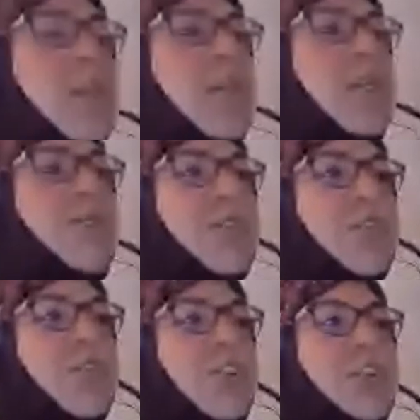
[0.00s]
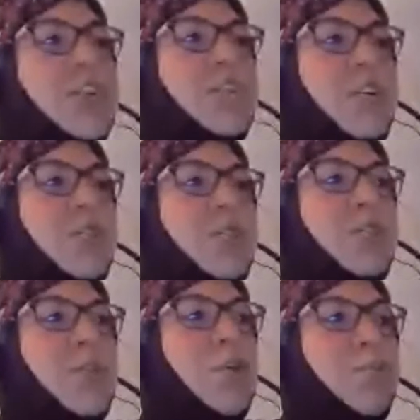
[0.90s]
If it's green, so
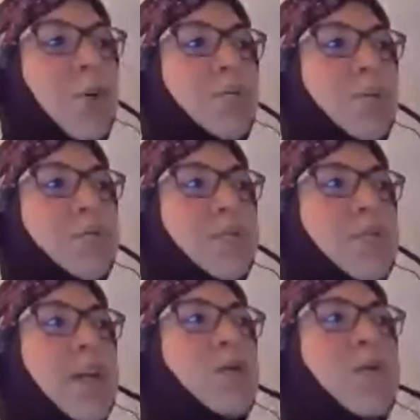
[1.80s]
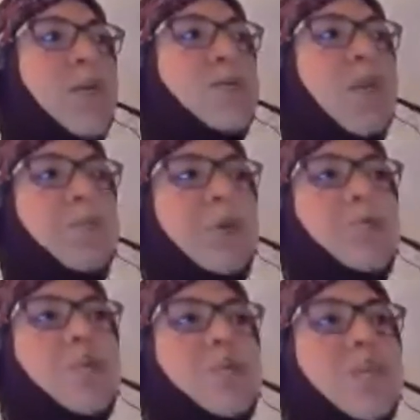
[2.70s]
no problems. Now we will
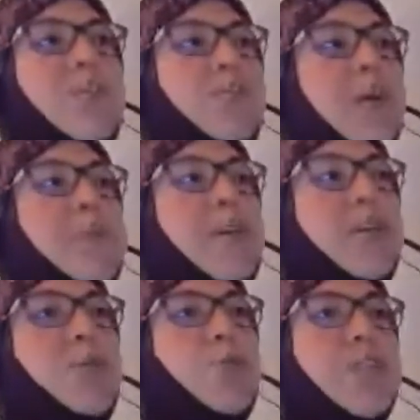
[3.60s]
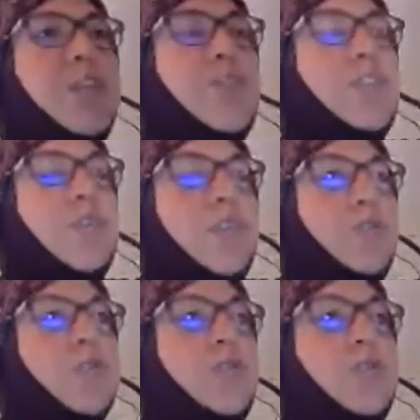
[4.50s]
publish a Service Fabric using Visual
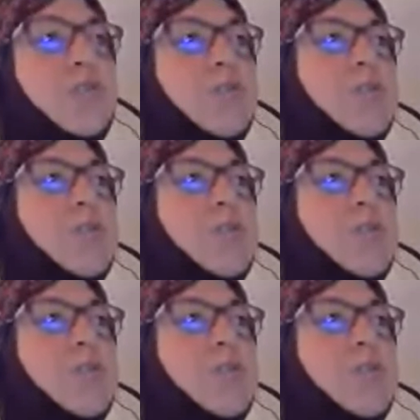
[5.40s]
Studio.